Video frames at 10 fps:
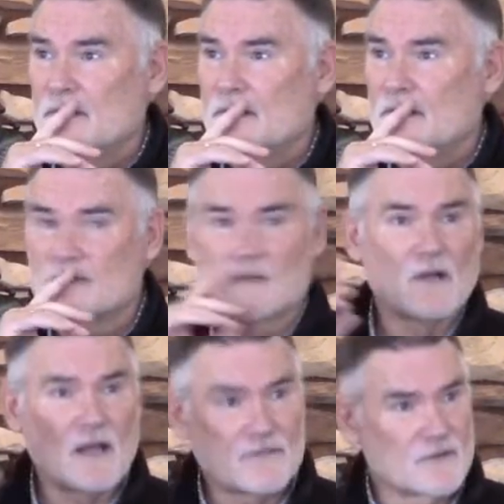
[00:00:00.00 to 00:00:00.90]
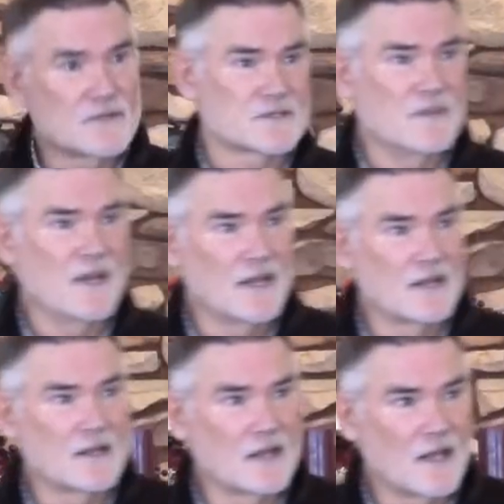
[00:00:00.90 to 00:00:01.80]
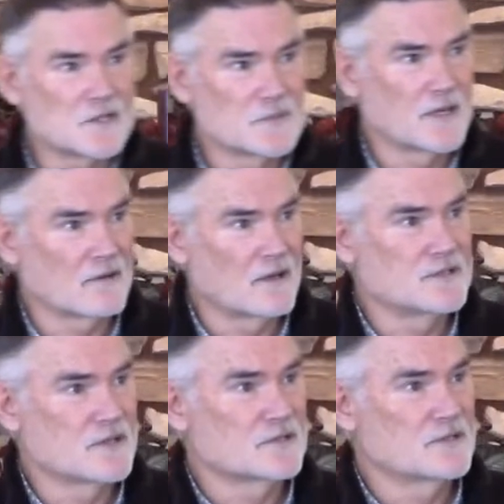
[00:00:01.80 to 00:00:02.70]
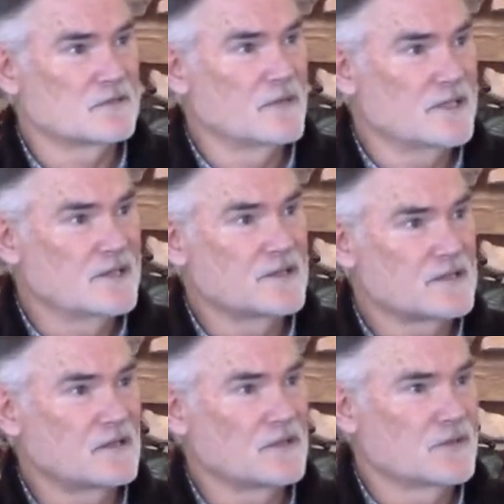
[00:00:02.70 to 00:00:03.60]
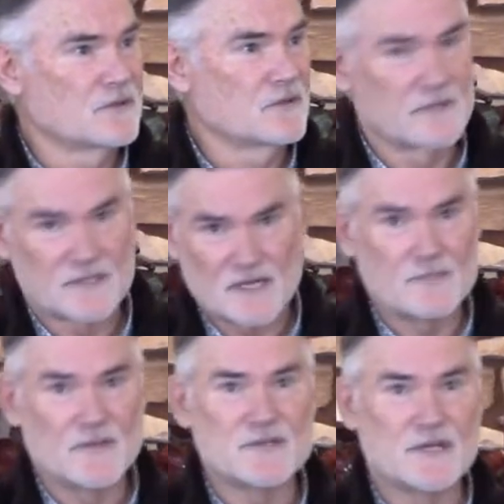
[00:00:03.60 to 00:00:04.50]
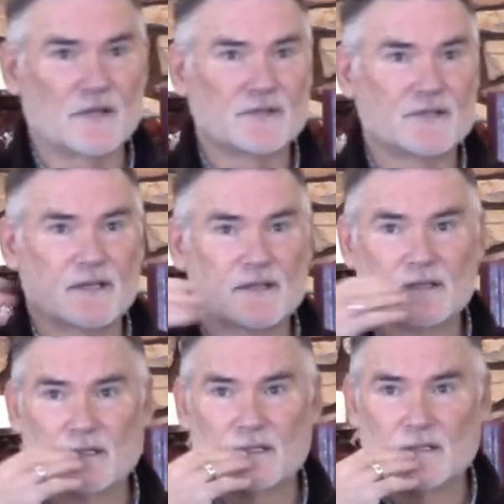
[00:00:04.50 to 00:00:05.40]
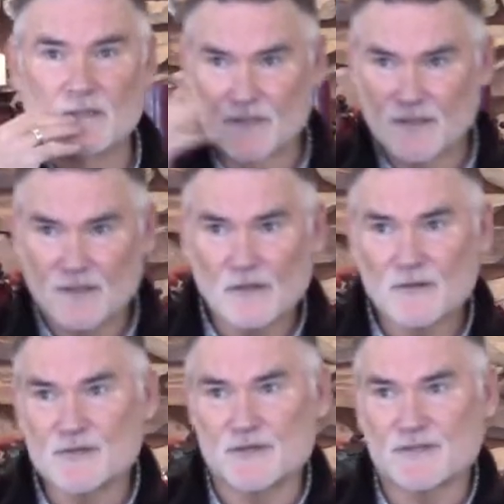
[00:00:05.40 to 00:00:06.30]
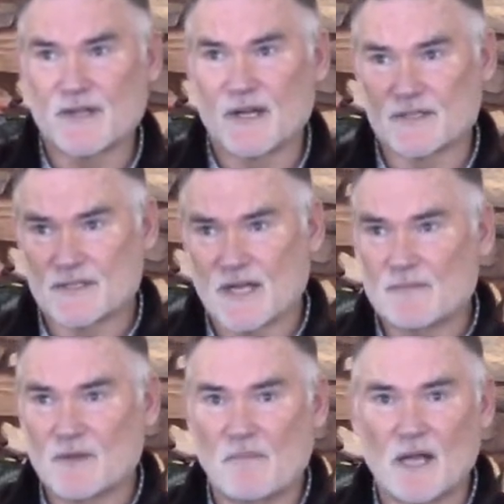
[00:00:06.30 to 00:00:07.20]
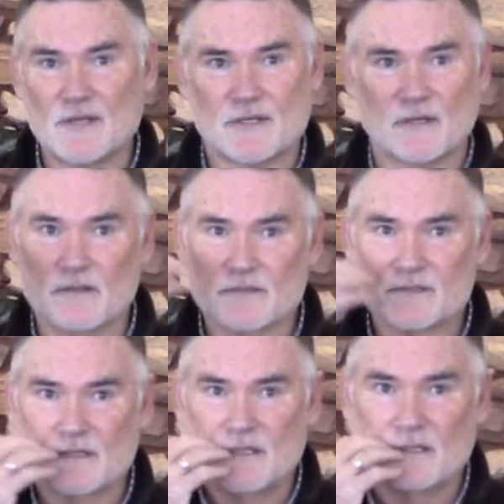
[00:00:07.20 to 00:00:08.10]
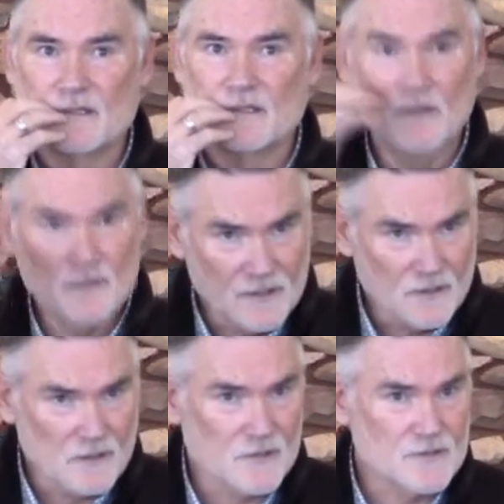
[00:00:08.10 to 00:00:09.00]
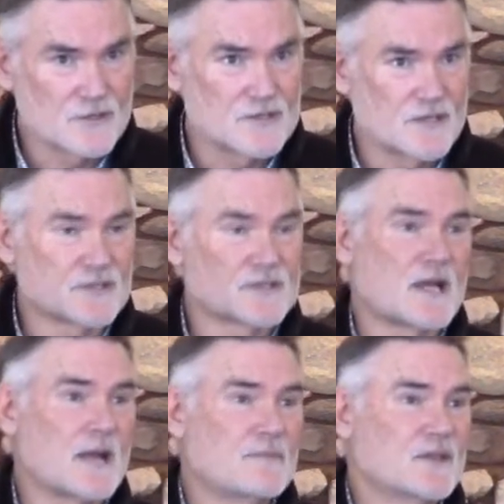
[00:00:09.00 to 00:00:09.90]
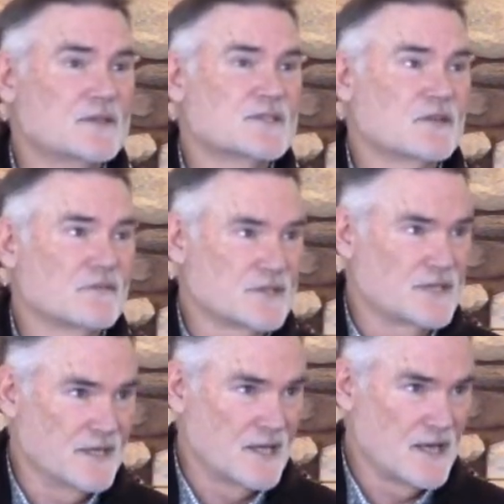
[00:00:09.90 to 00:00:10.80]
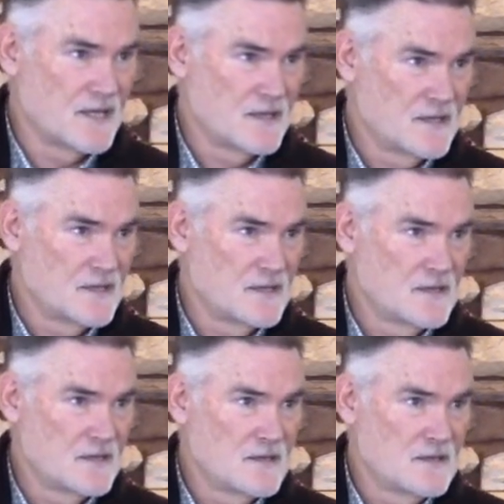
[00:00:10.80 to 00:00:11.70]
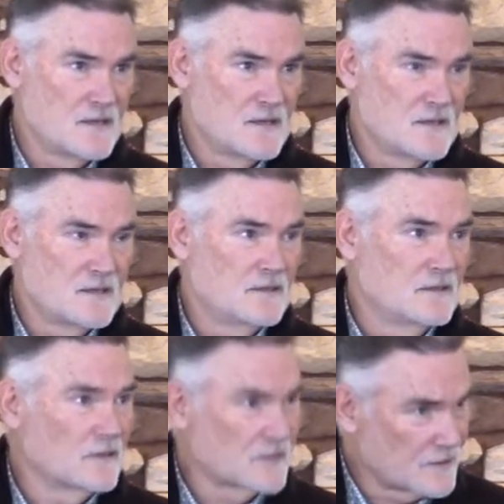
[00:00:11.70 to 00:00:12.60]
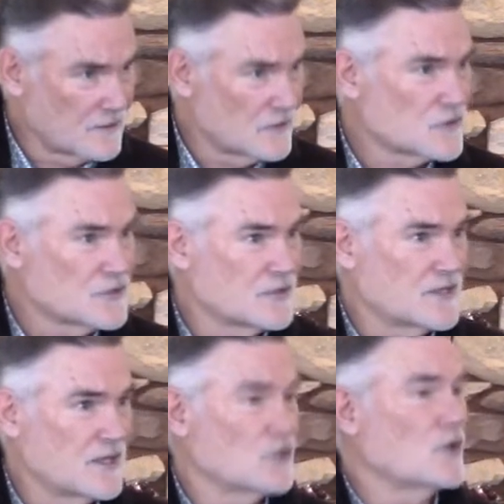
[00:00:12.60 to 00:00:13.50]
And so after the speaking engagement in Grand Junction, we did this little tour. We stopped in Delta, looked at a little church there, stopped in Montrose, looked at a little church there, stopped in Silverton, looked at a little church there.